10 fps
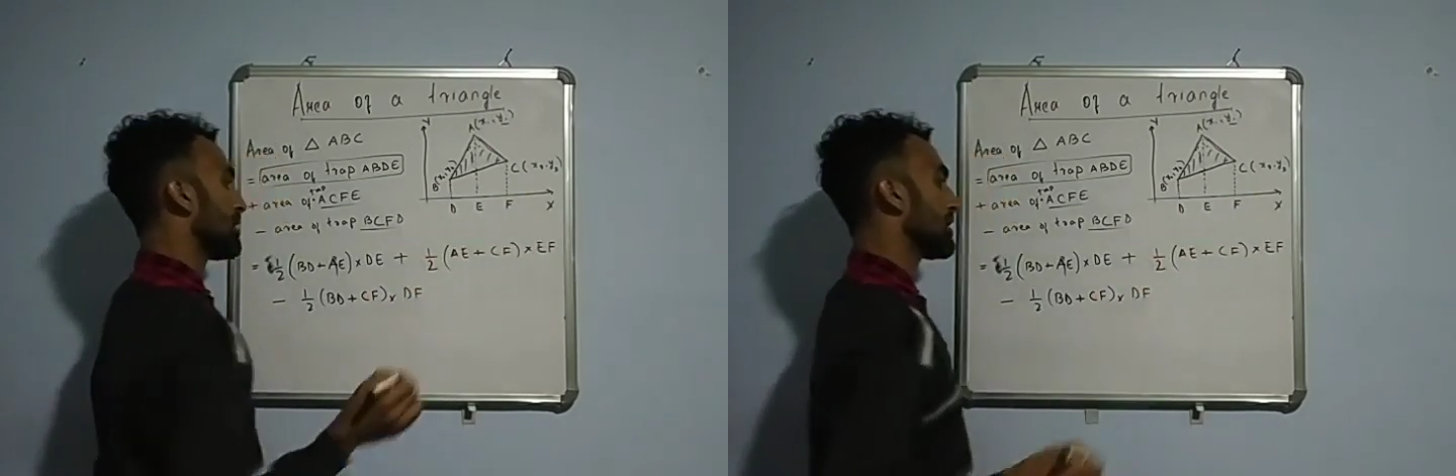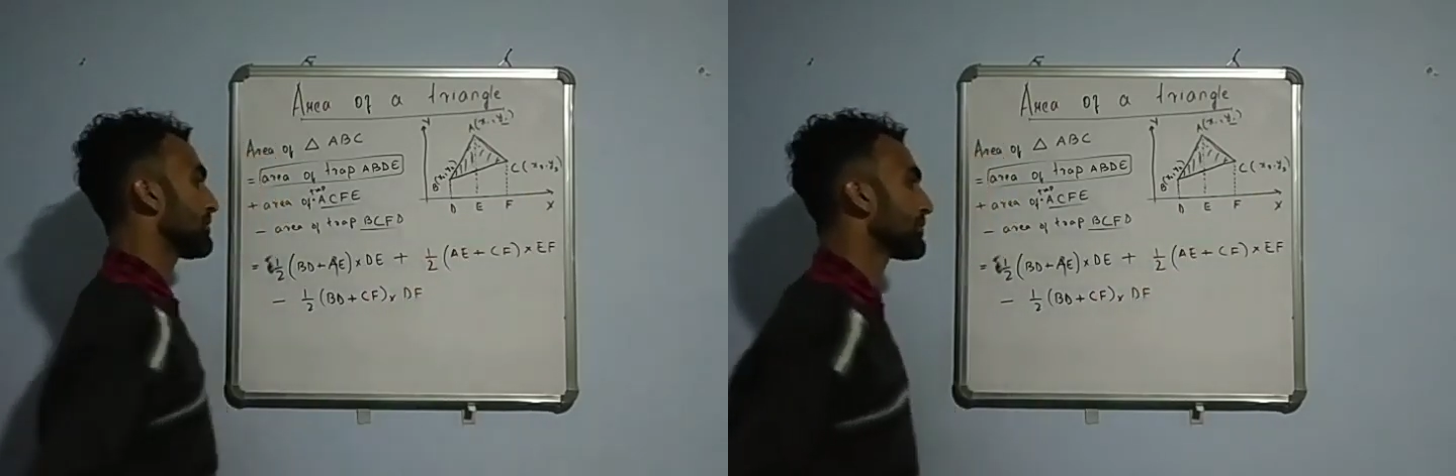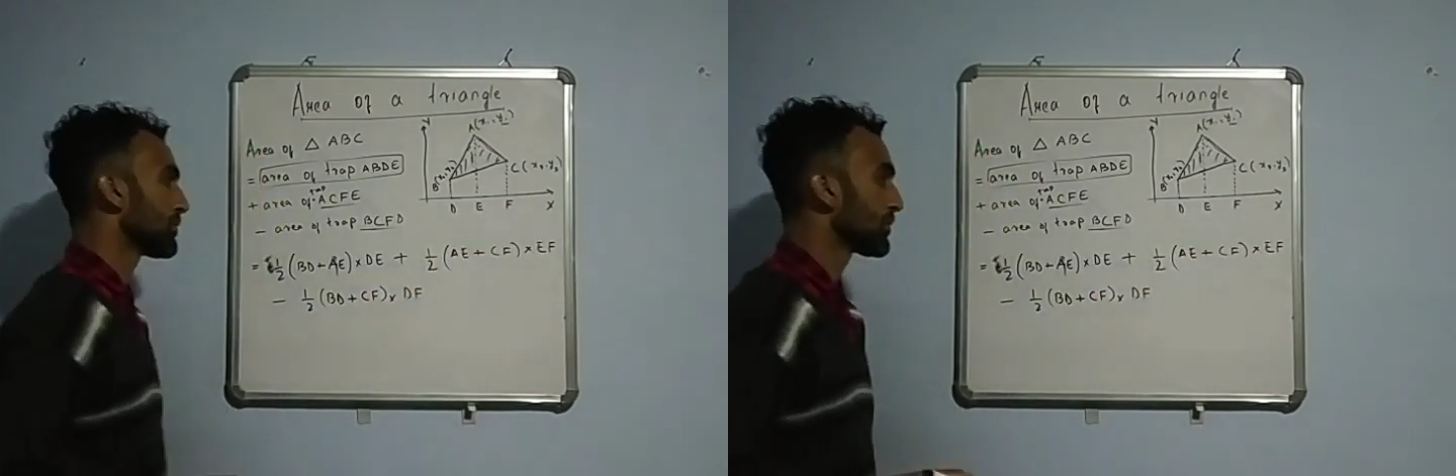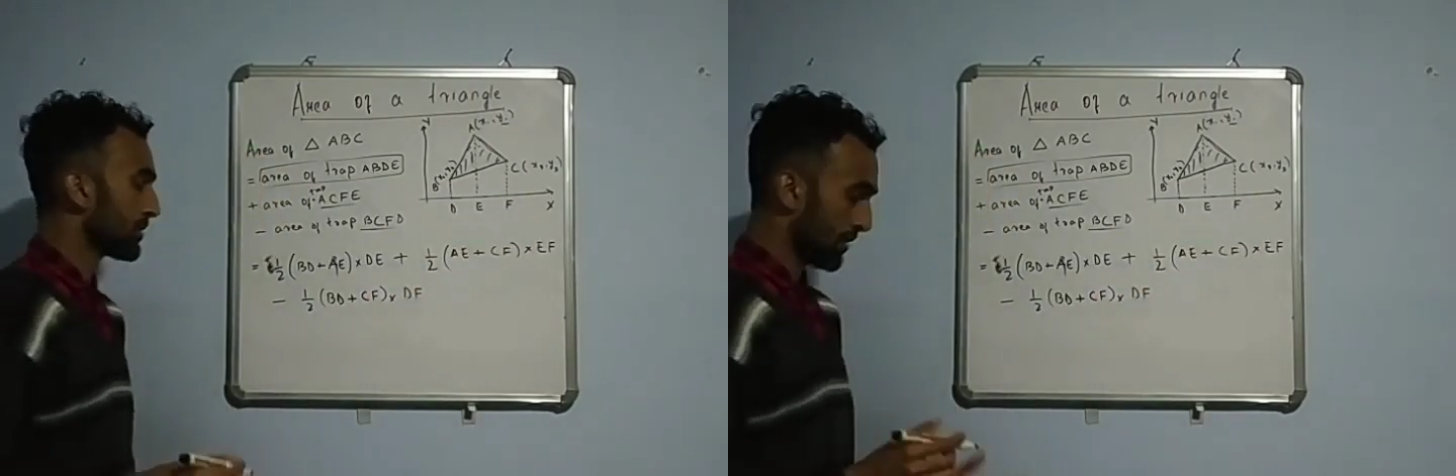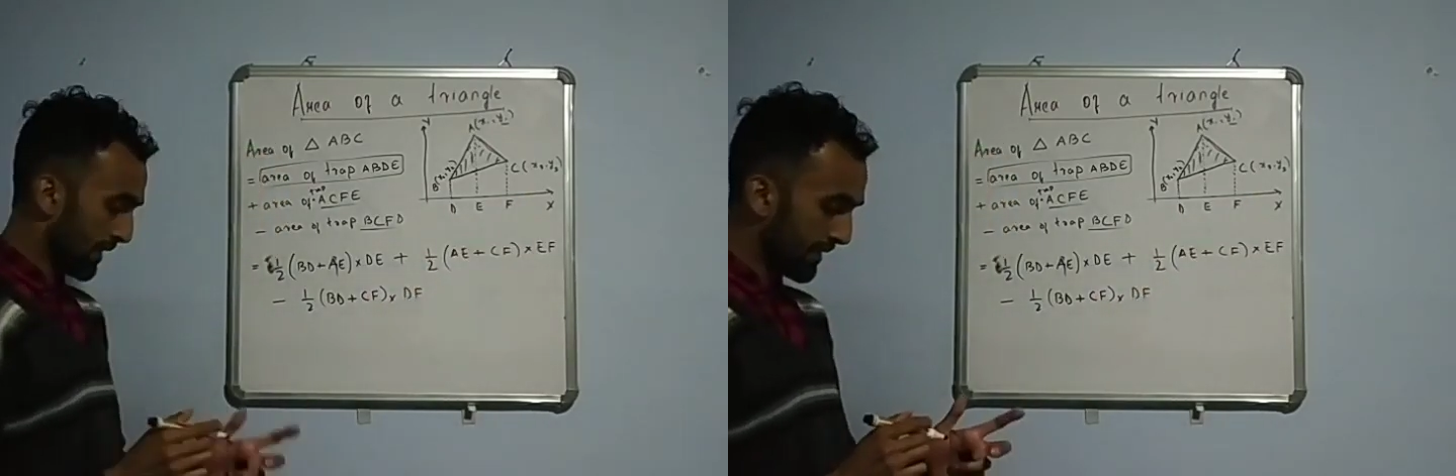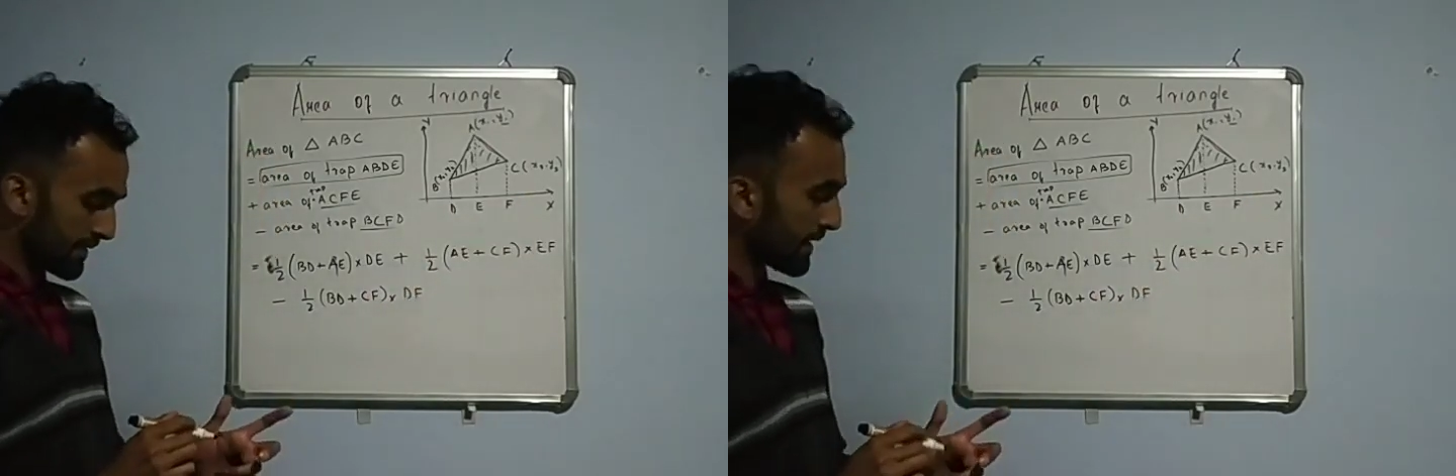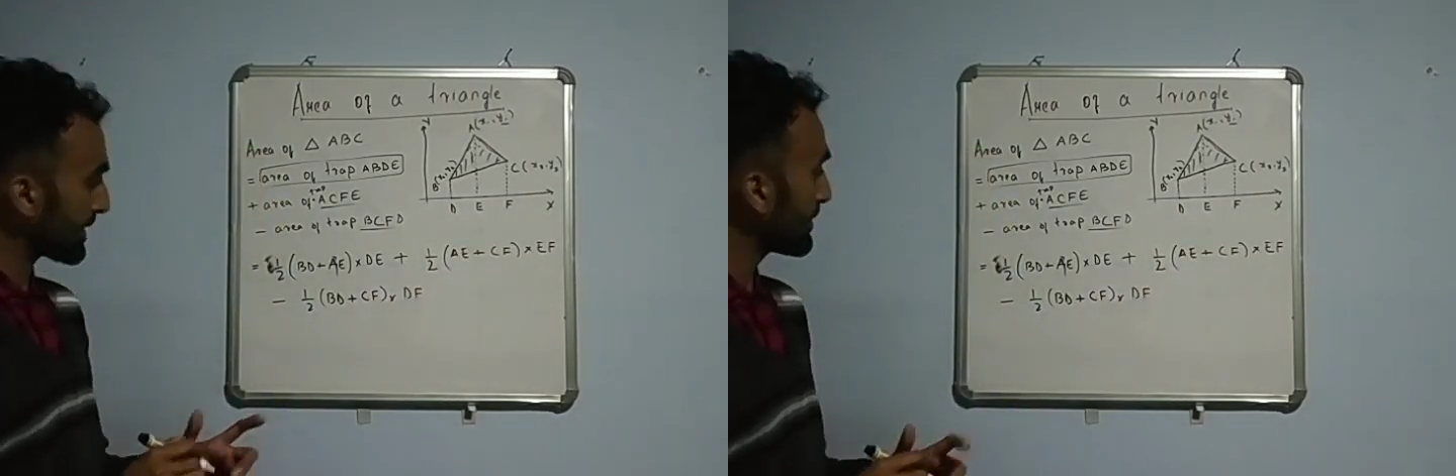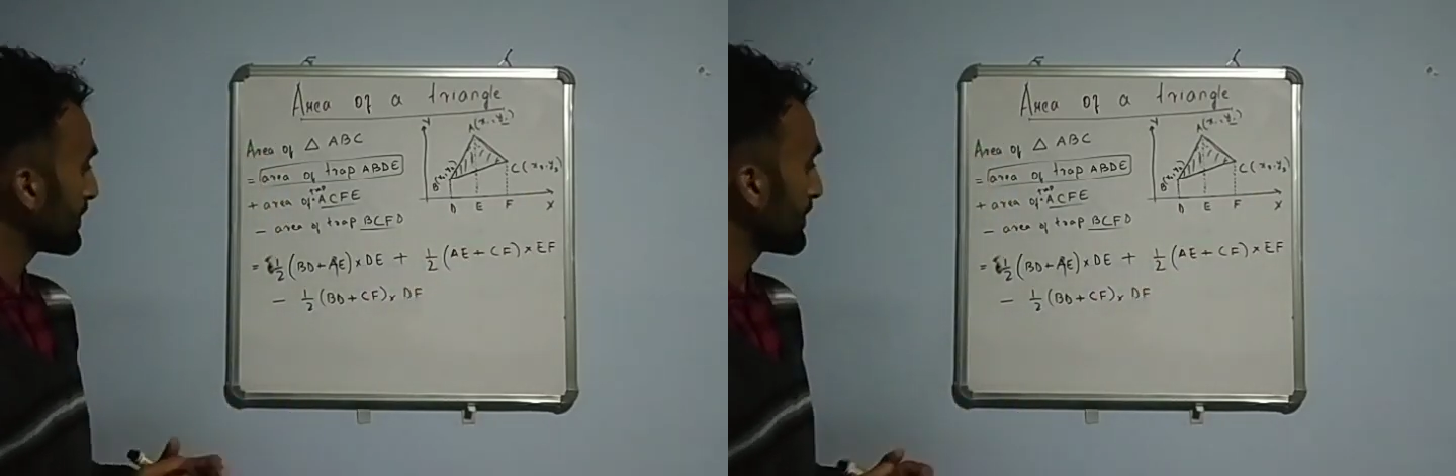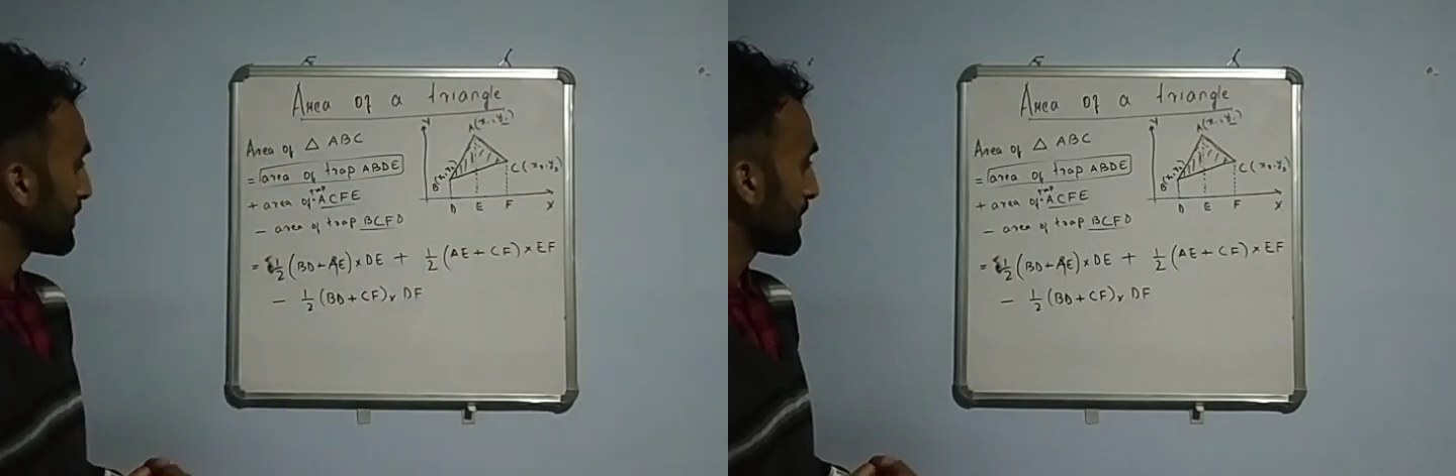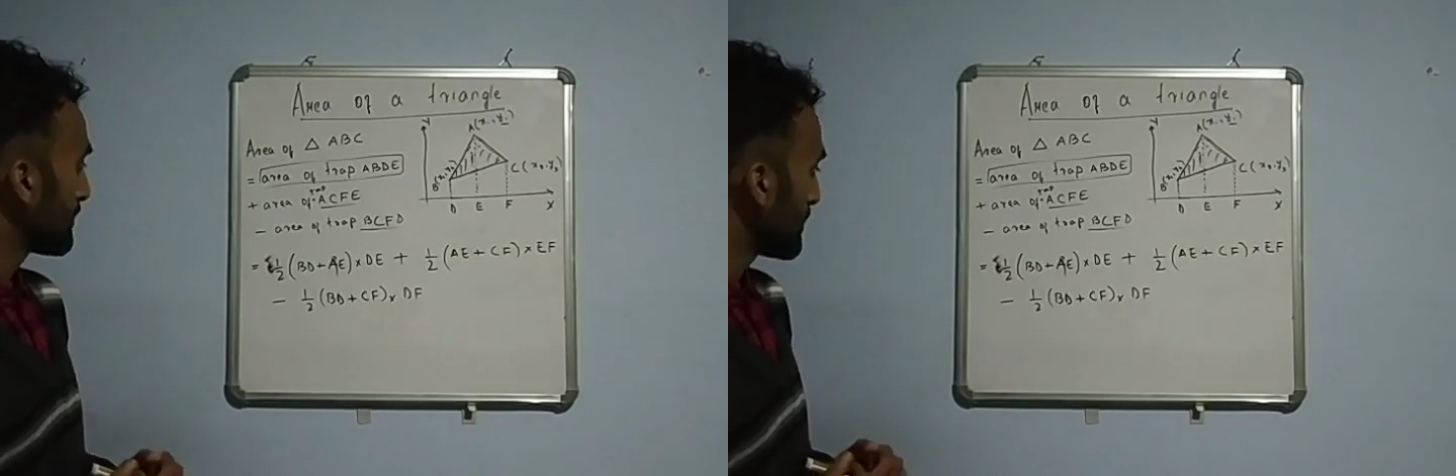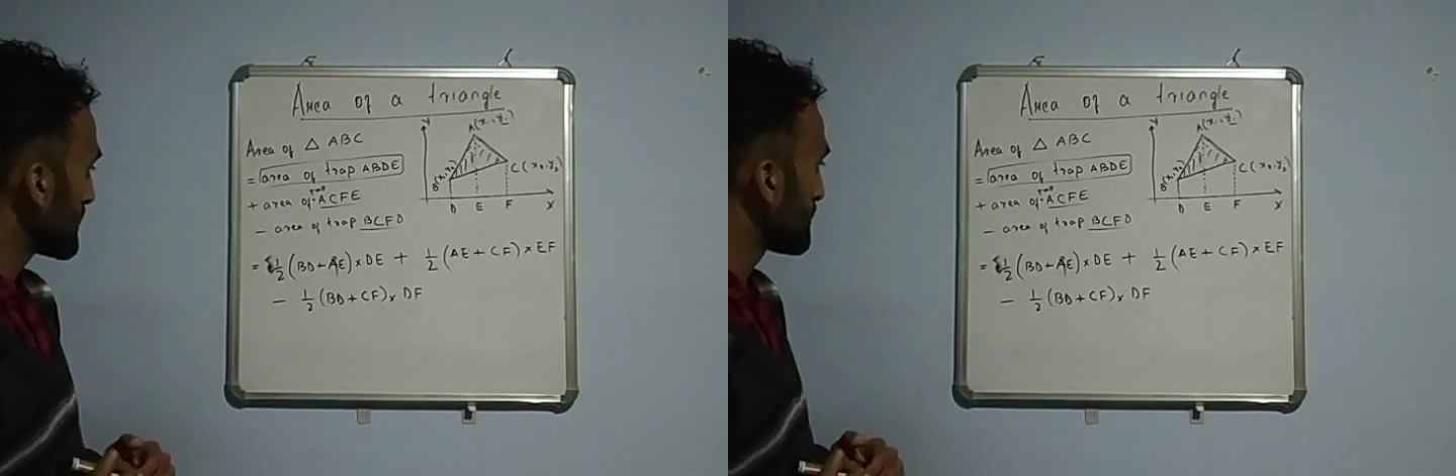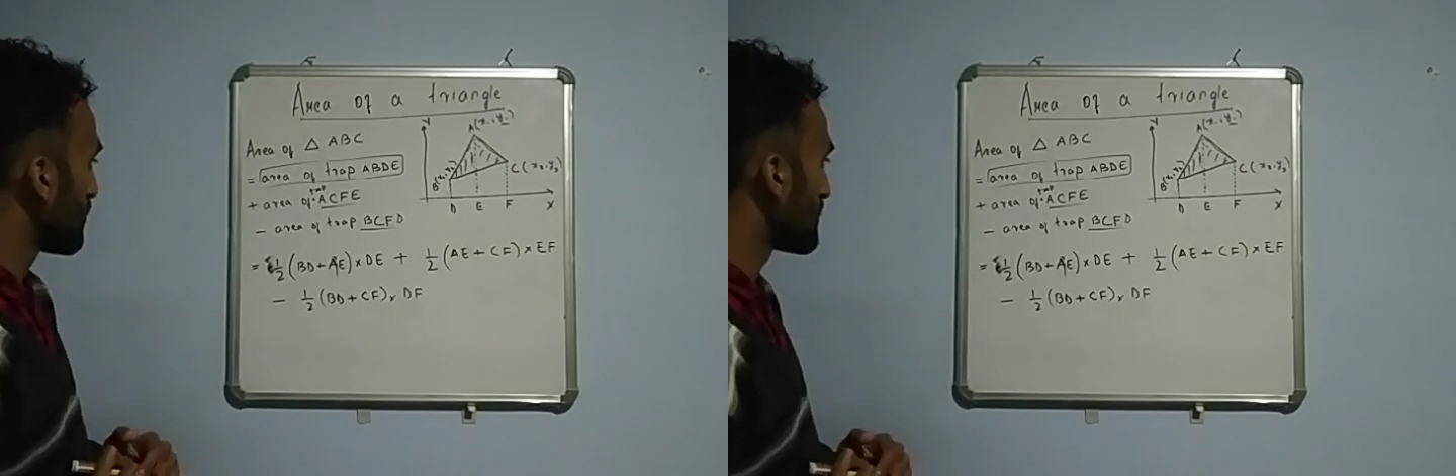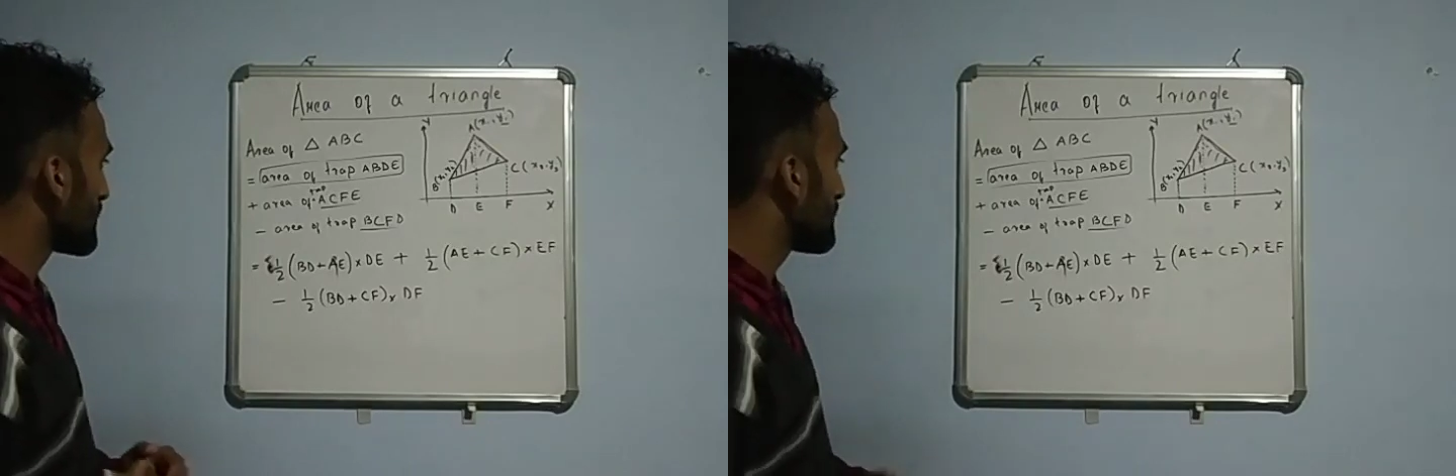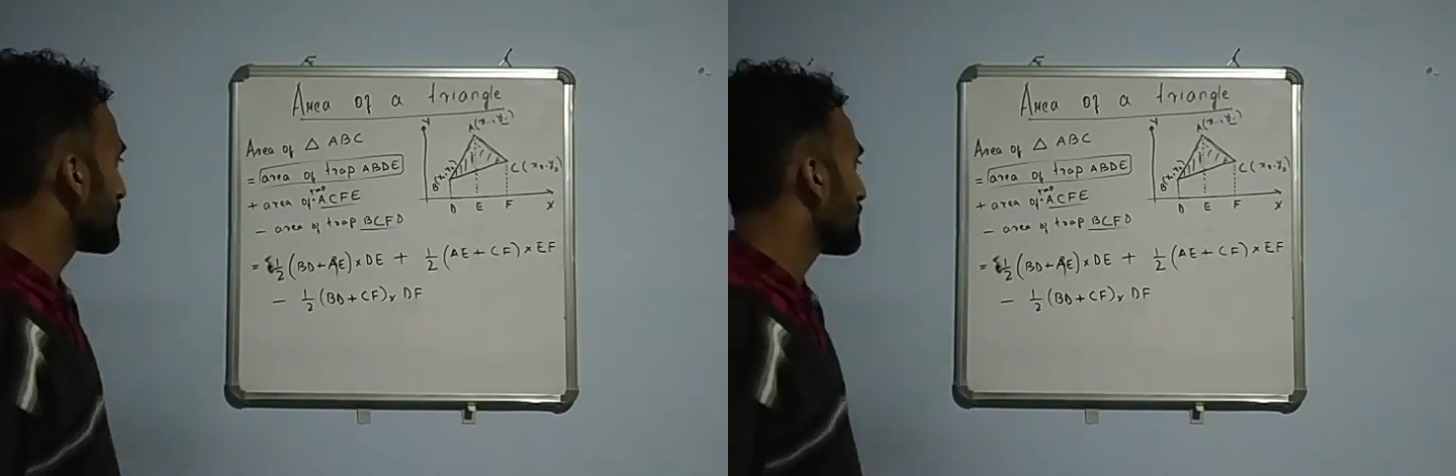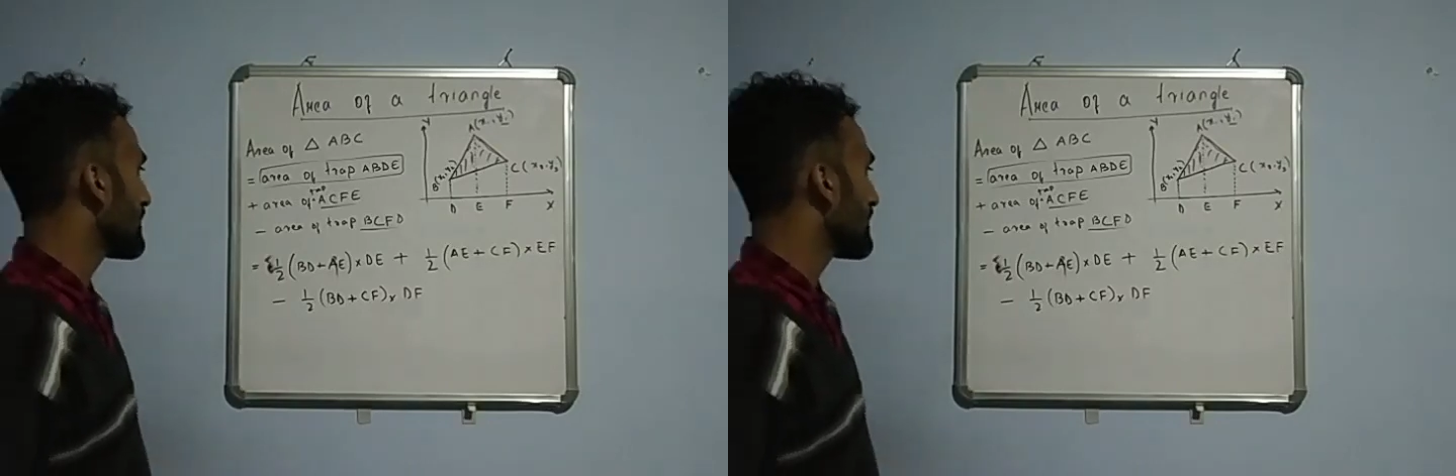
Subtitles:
If you don't understand, please pause the video